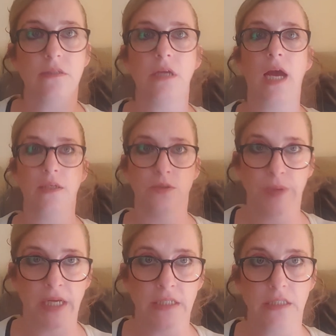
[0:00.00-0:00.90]

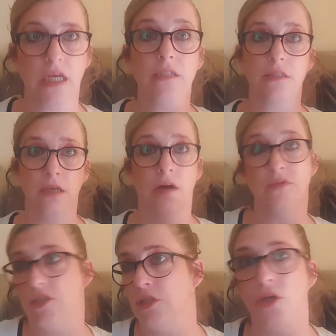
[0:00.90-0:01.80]
housemates, had
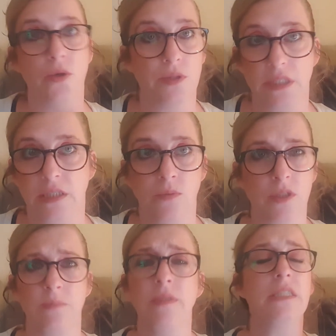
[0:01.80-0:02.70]
obviously noticed he
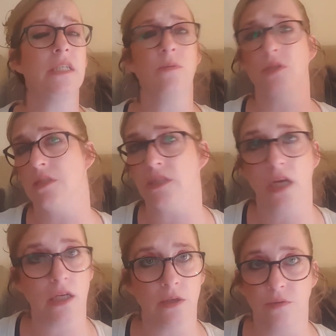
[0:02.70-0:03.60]
wasn't missing. He wasn't
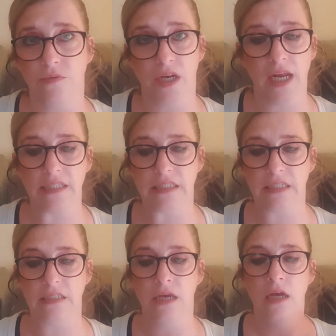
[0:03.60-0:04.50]
turning up for classes.